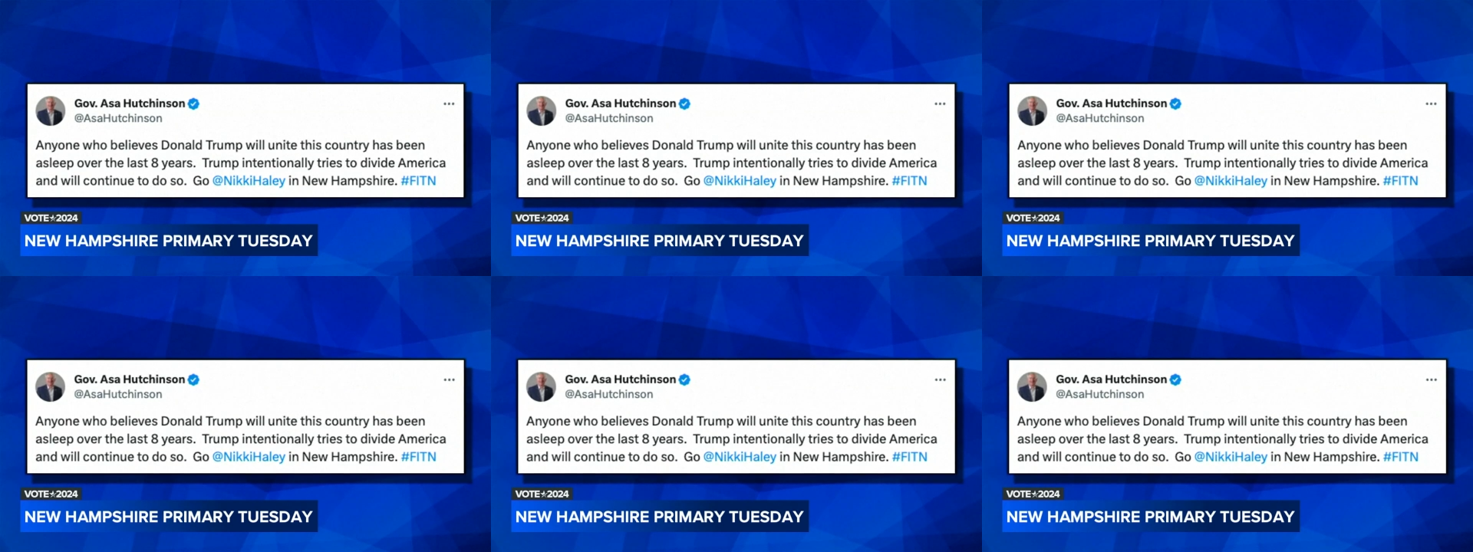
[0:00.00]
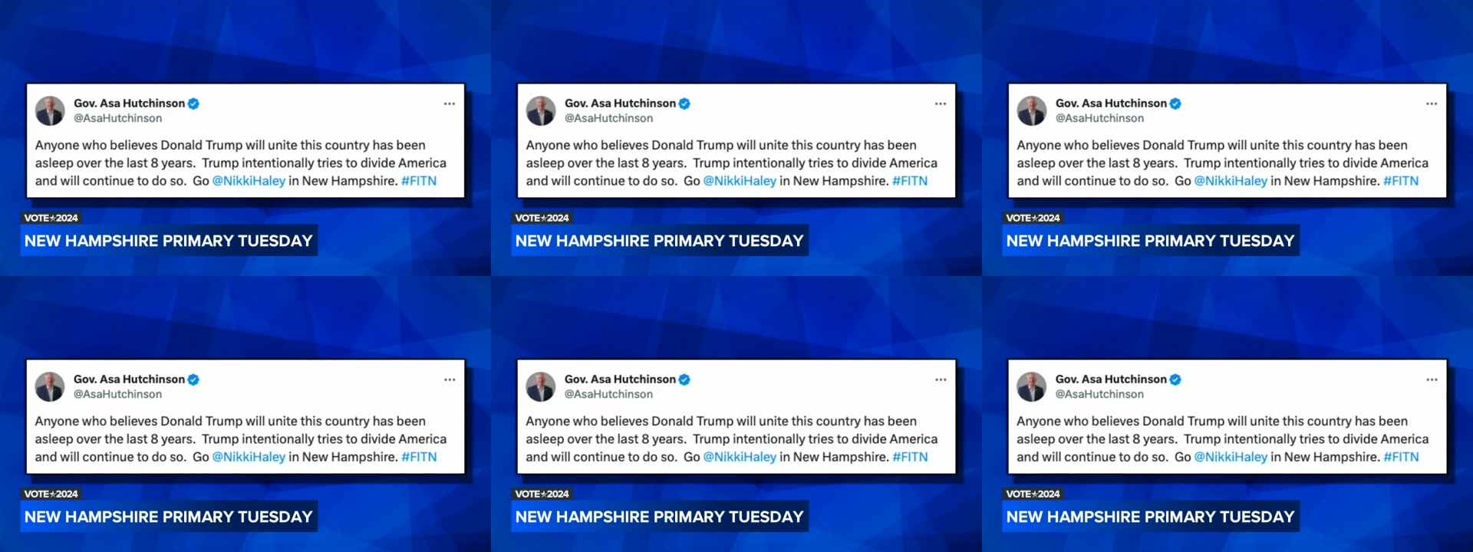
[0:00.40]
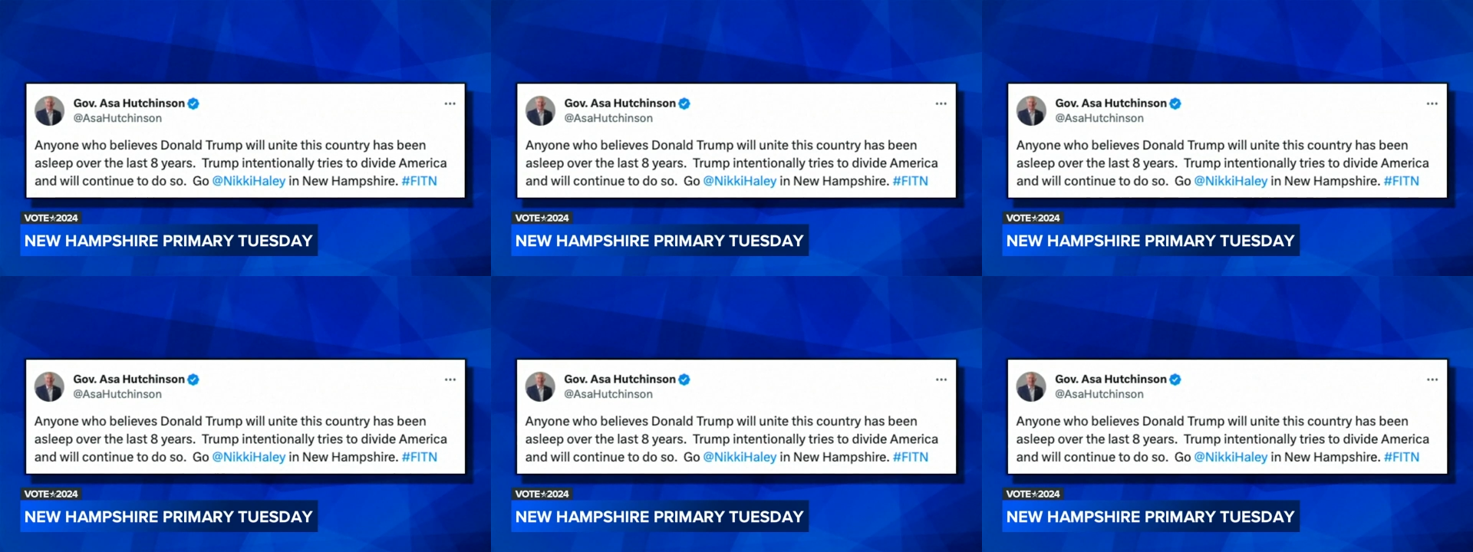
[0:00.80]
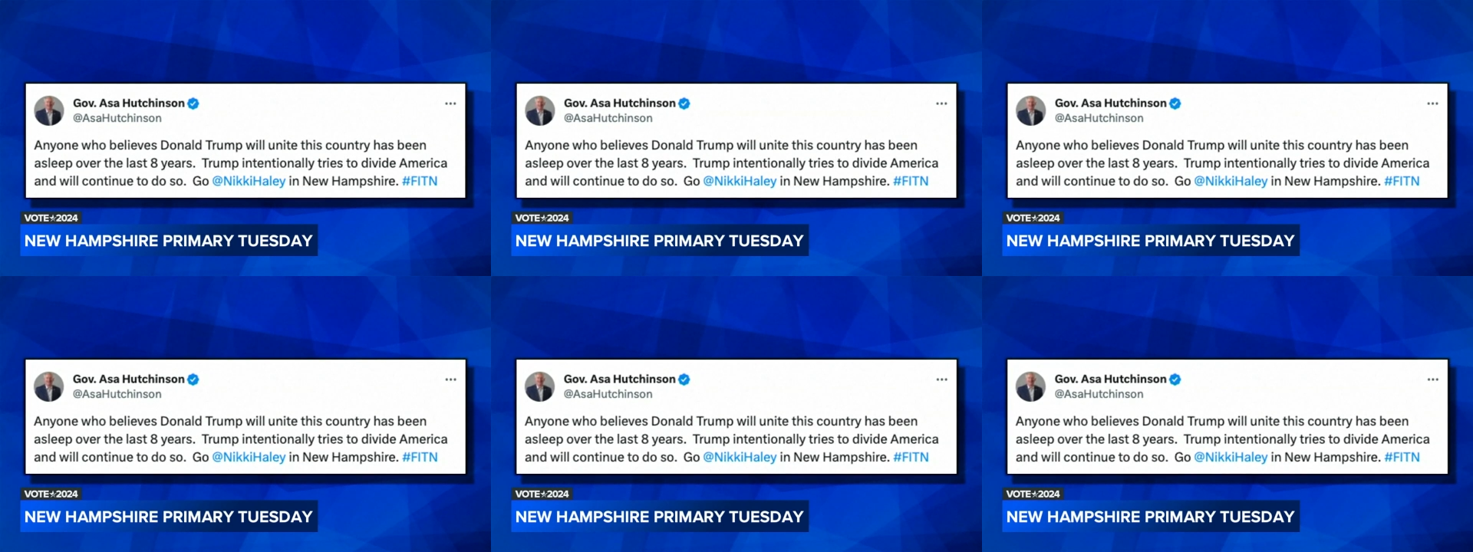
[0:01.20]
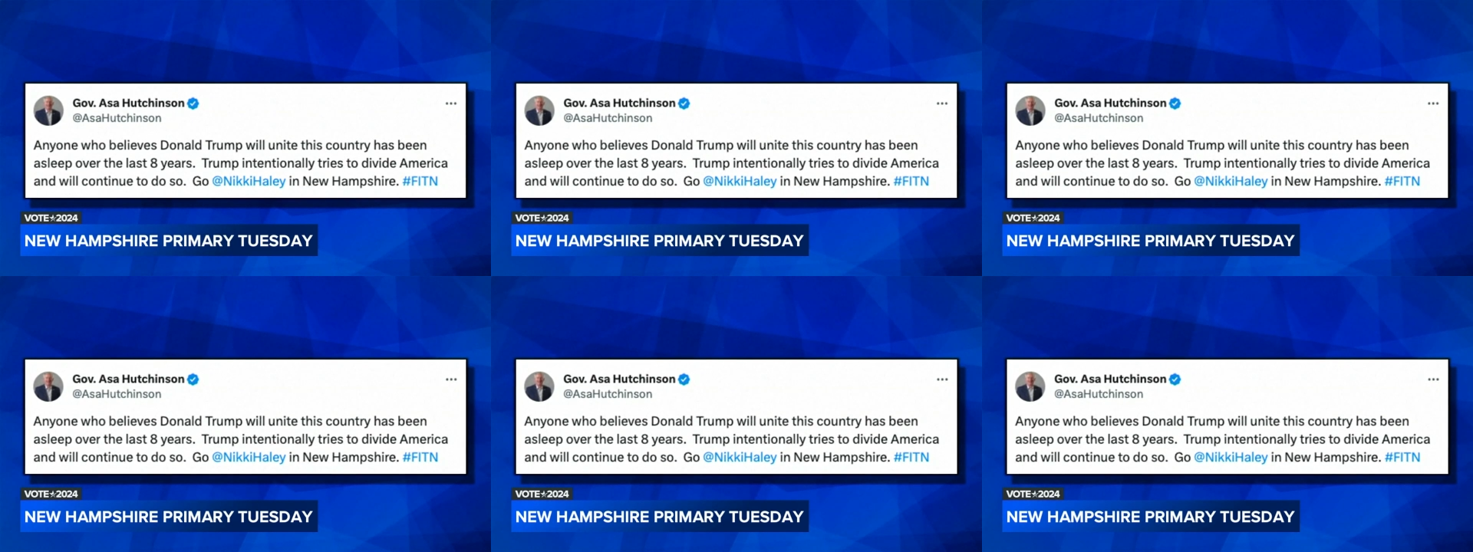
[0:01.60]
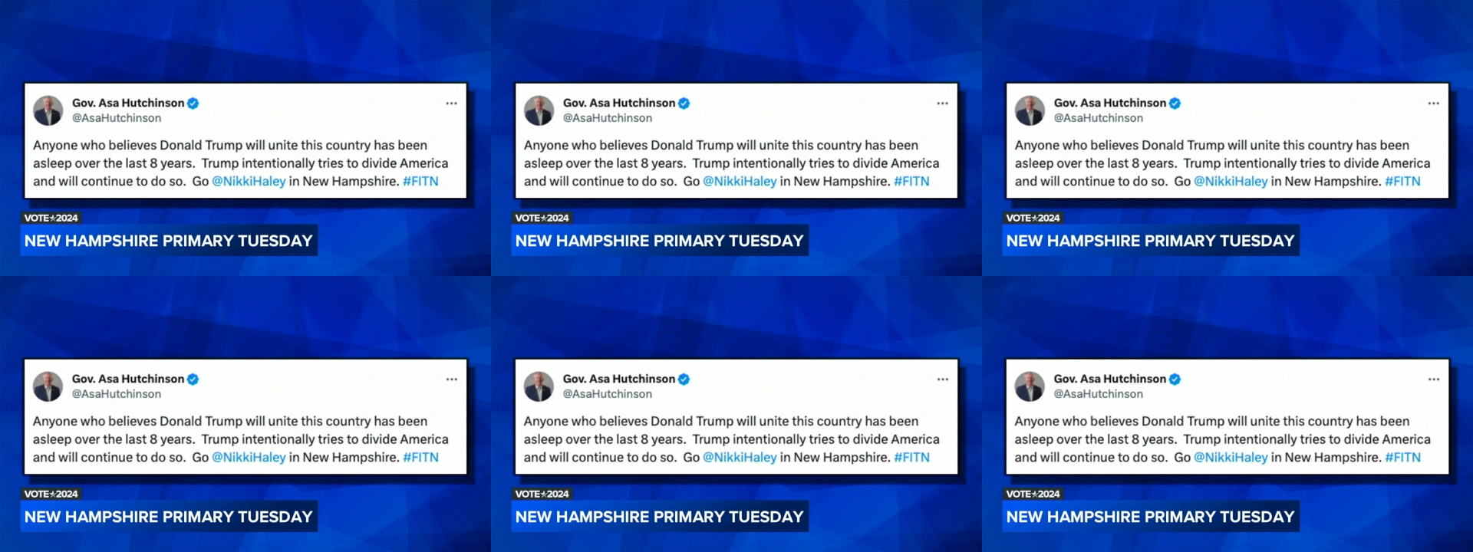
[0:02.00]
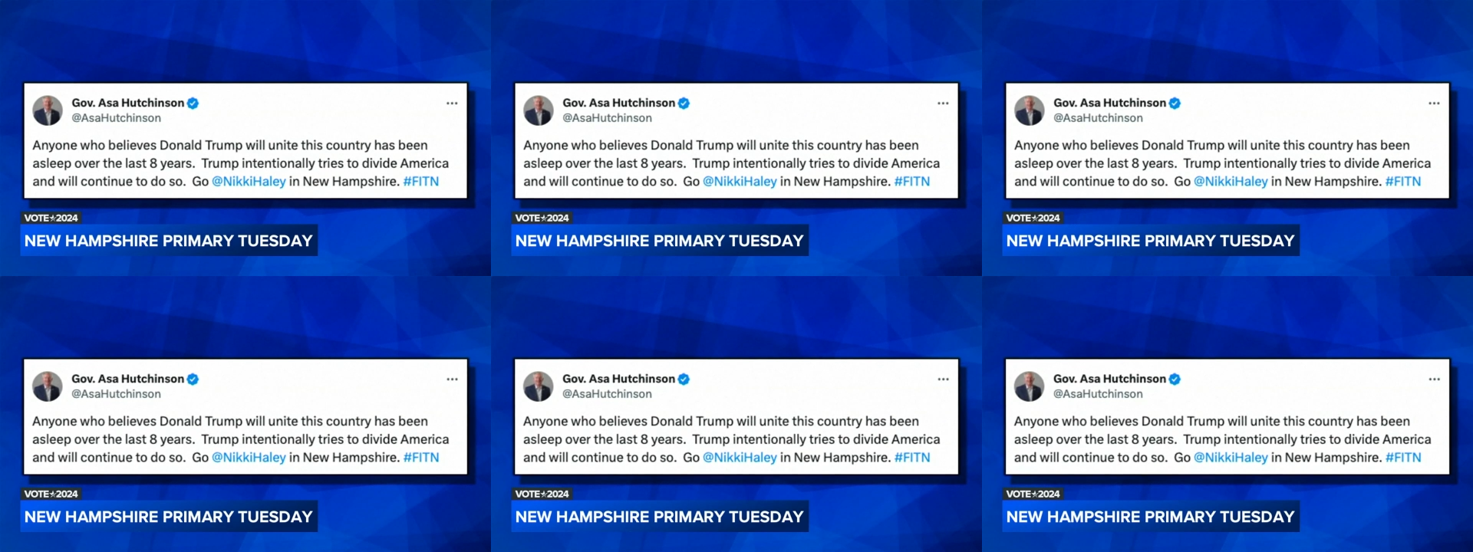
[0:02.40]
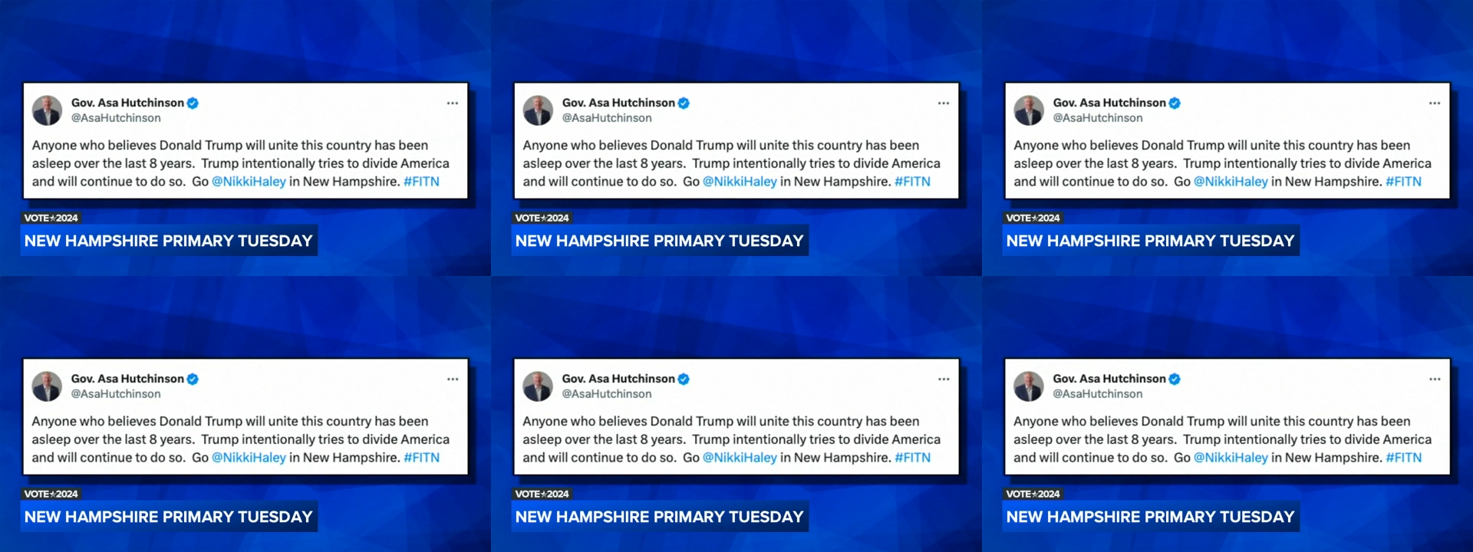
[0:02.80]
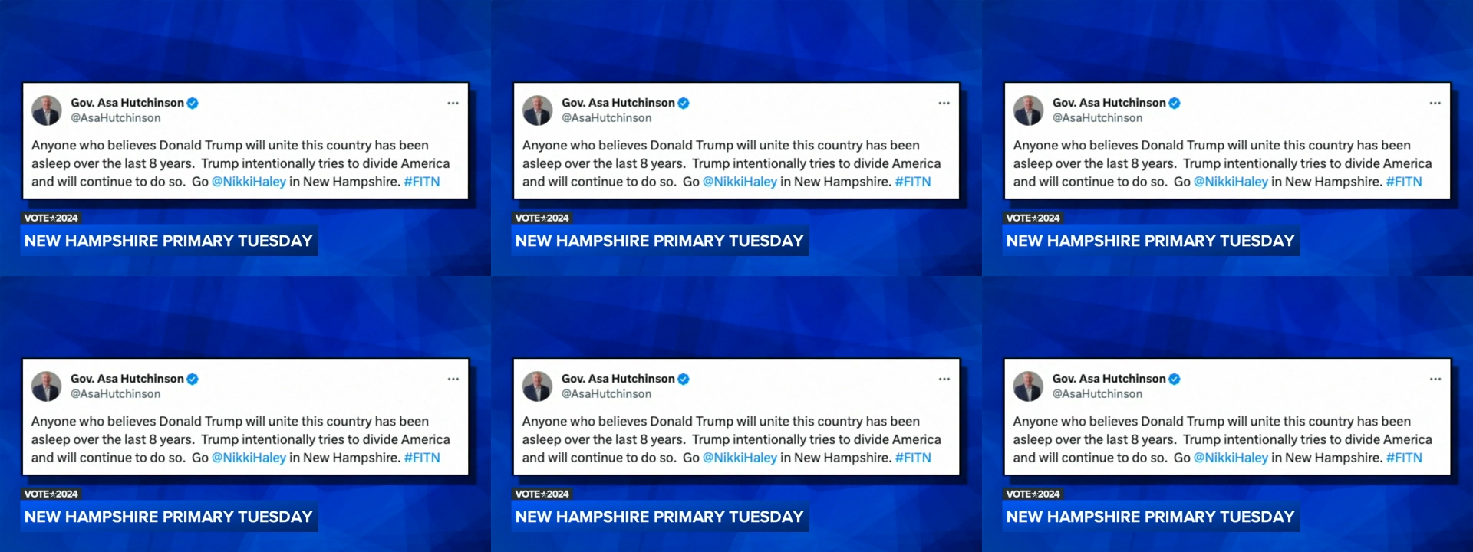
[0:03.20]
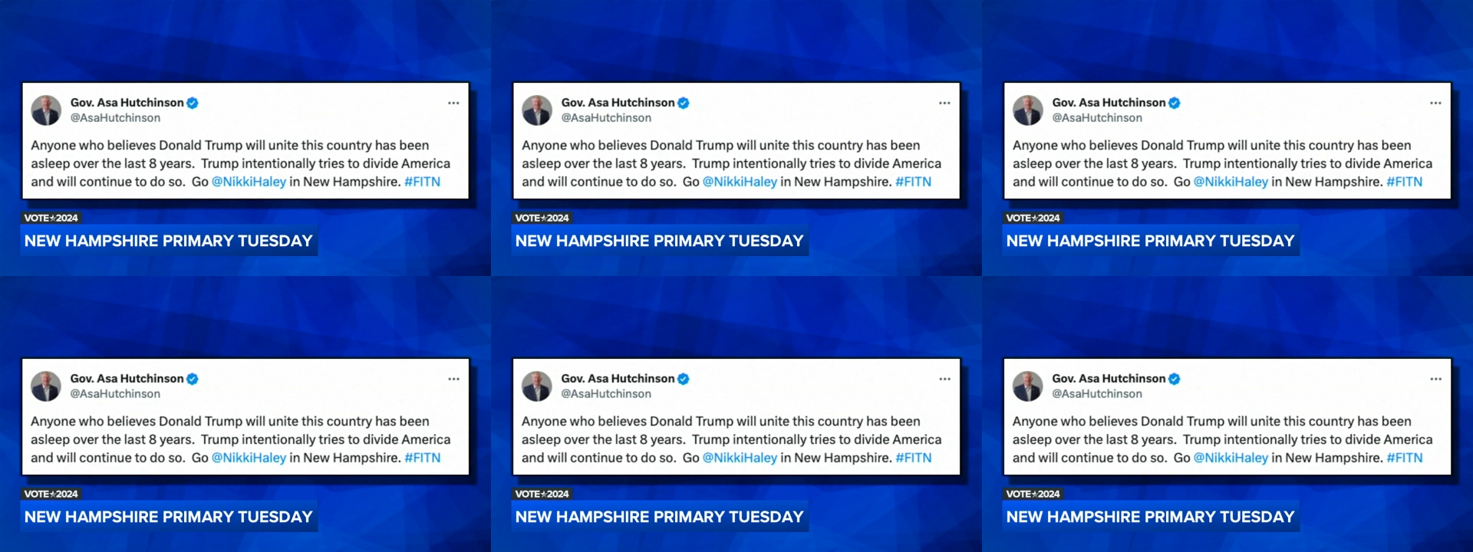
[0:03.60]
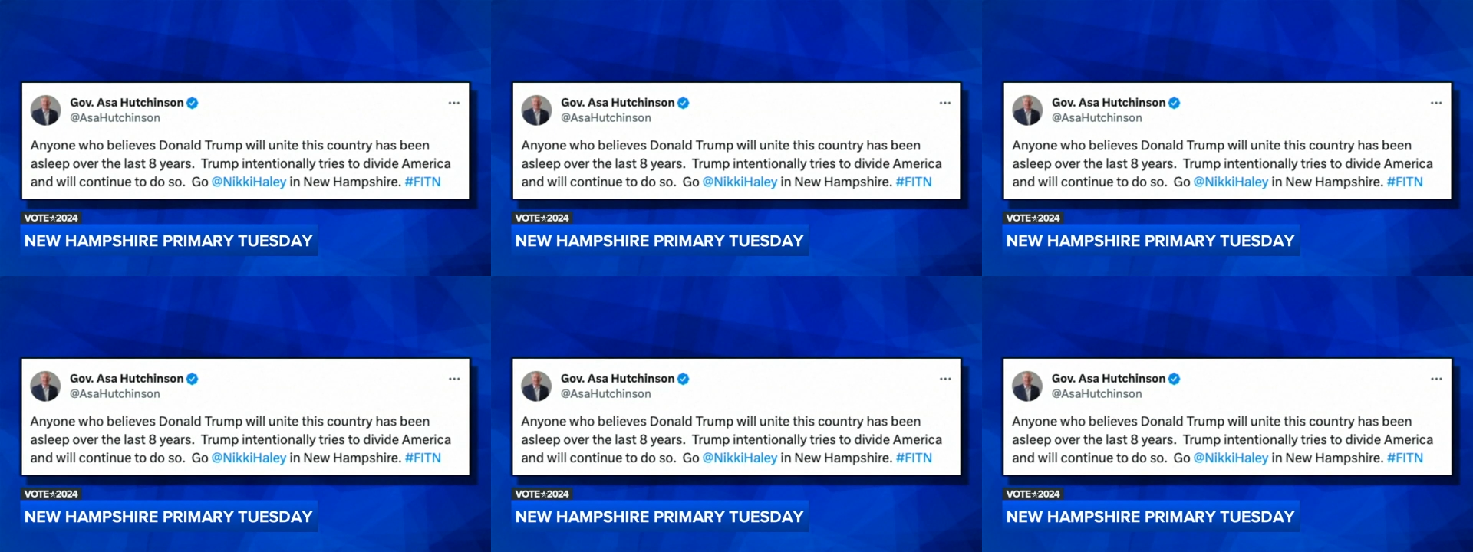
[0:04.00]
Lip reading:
[unreadable: no face in view]